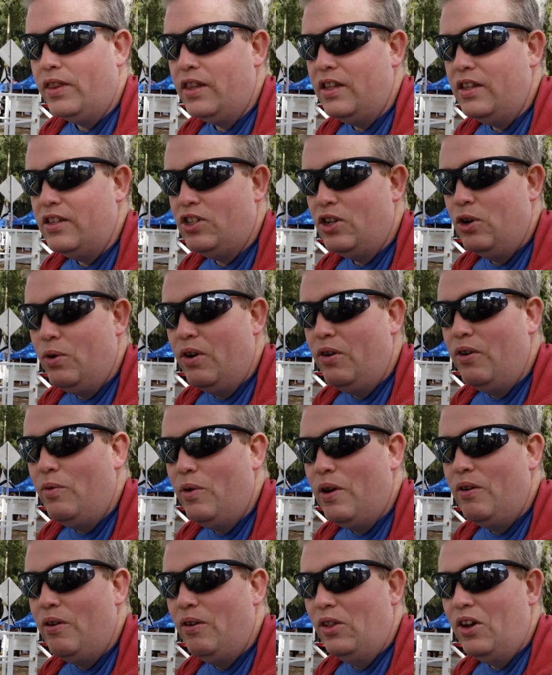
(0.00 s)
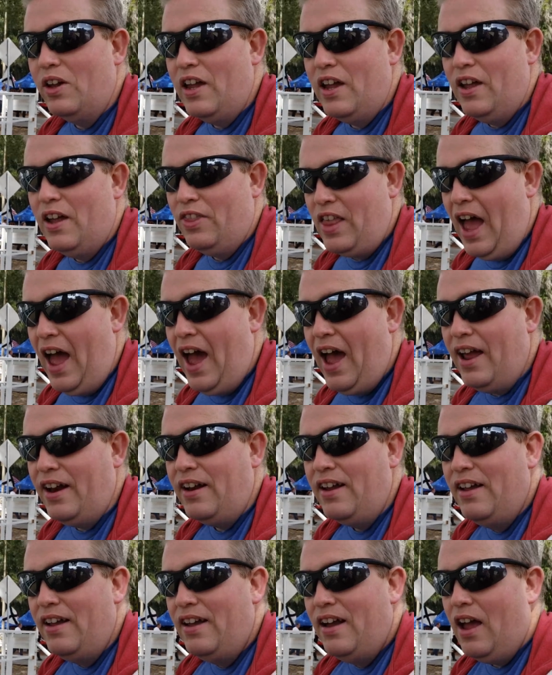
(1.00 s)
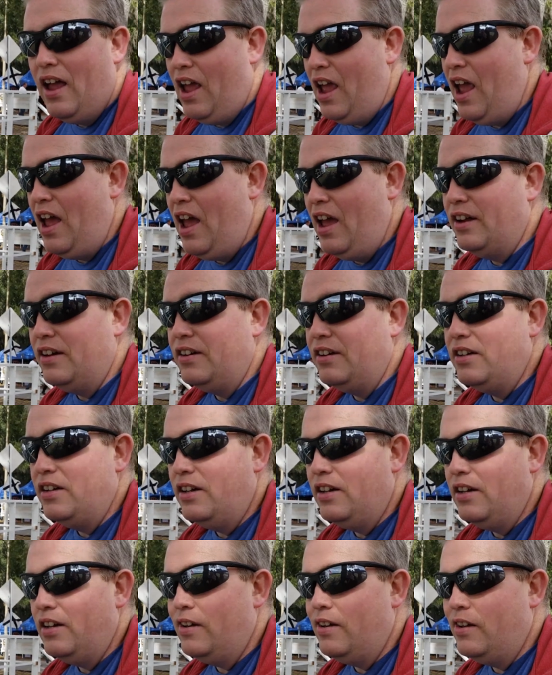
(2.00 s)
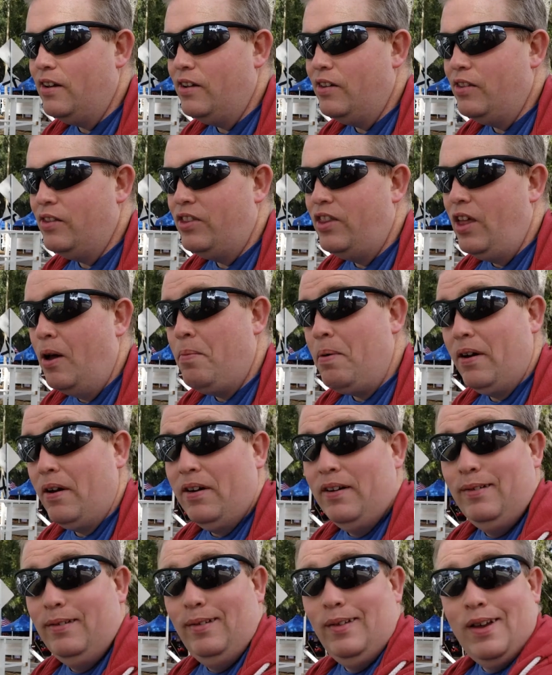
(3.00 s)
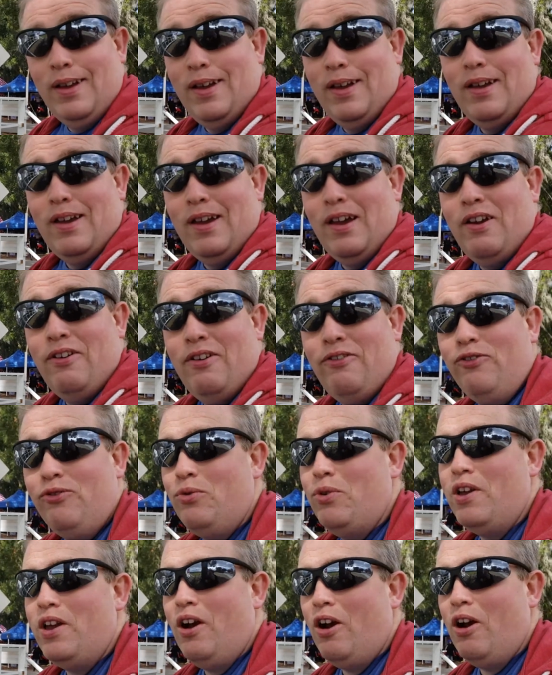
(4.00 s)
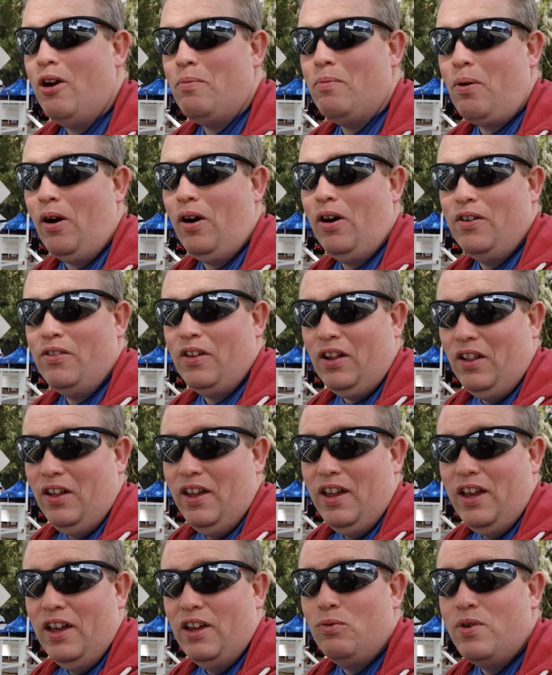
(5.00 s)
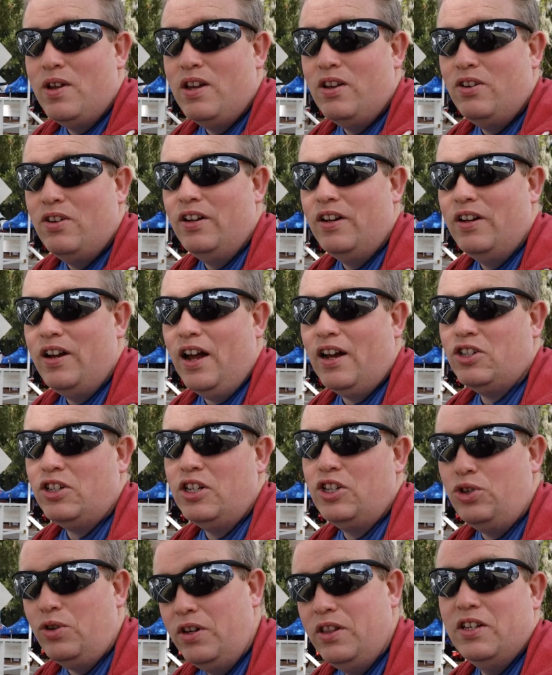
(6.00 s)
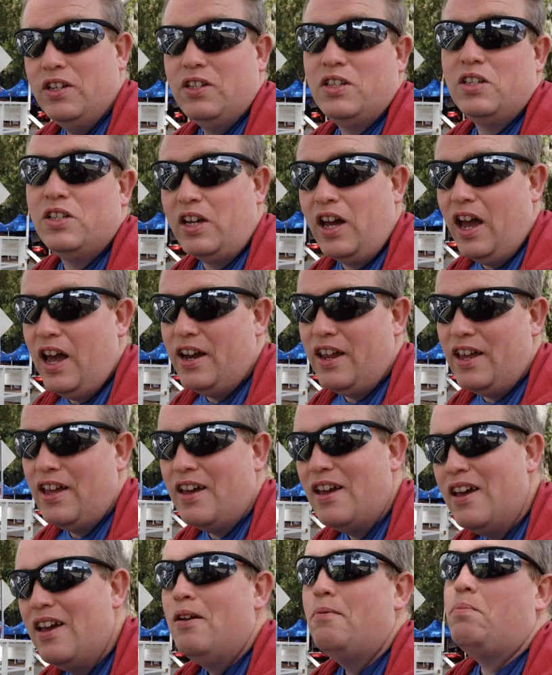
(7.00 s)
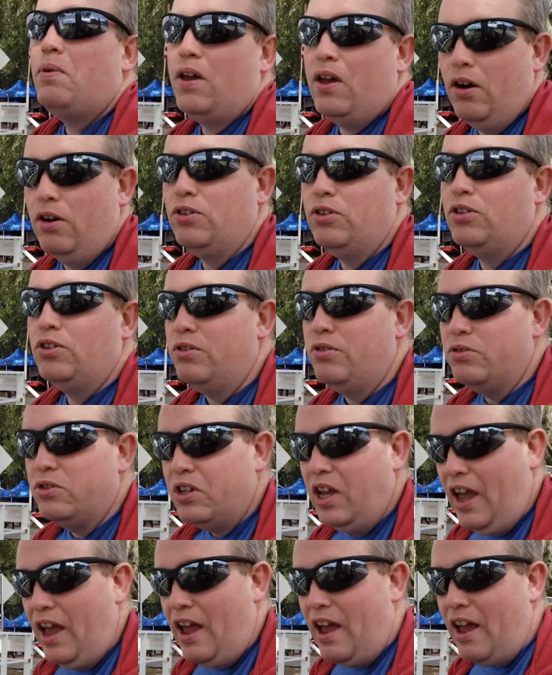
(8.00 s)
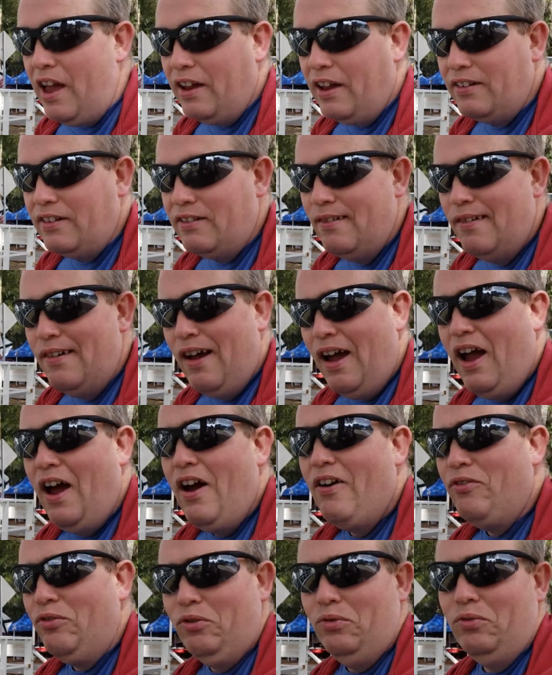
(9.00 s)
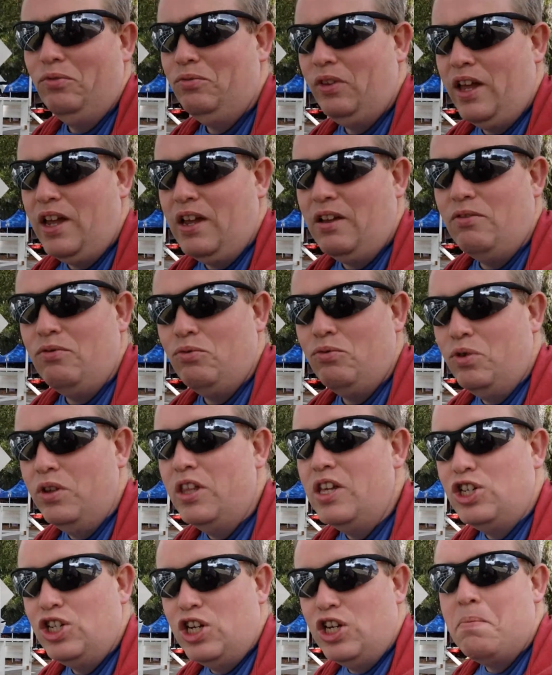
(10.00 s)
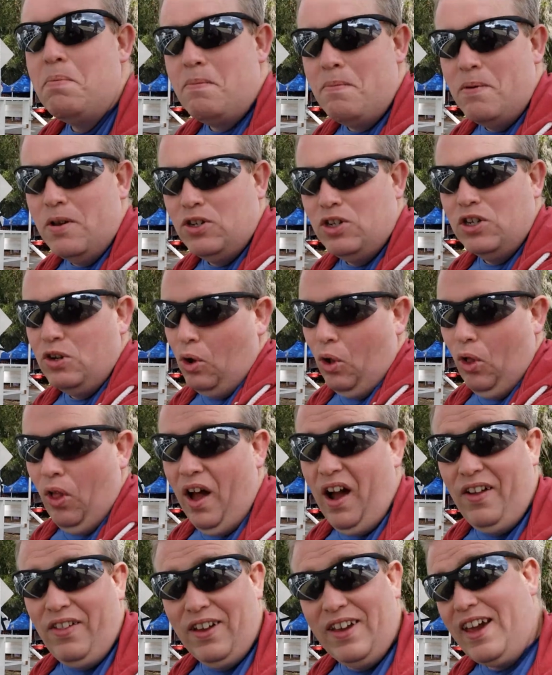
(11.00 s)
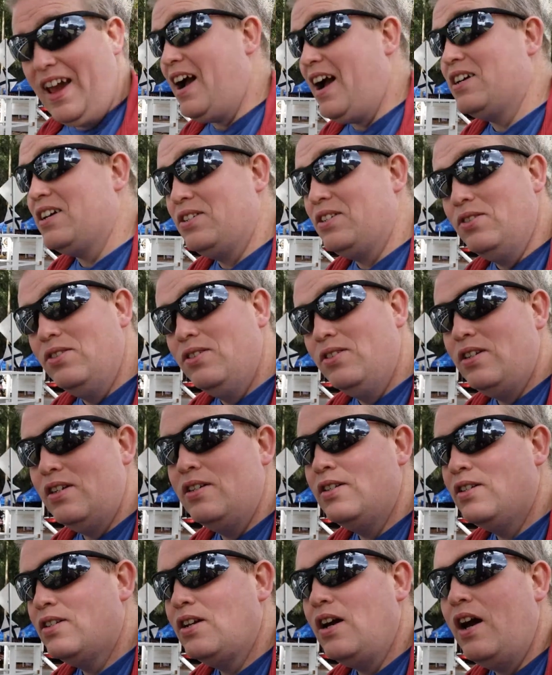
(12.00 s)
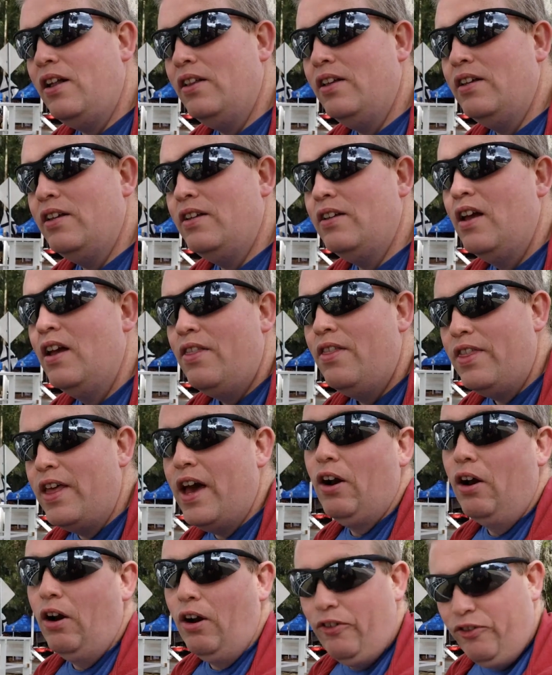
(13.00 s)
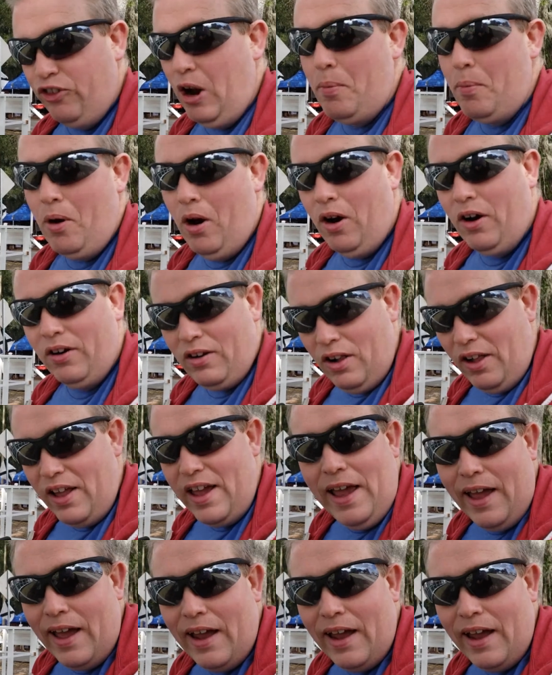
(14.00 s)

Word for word: so we, we were looking at that, and Currently, if we are part of the clan, we could actually join the society, pay our dues, and have like really cheap admission to a lot of the castles in Scotland that are from our clan.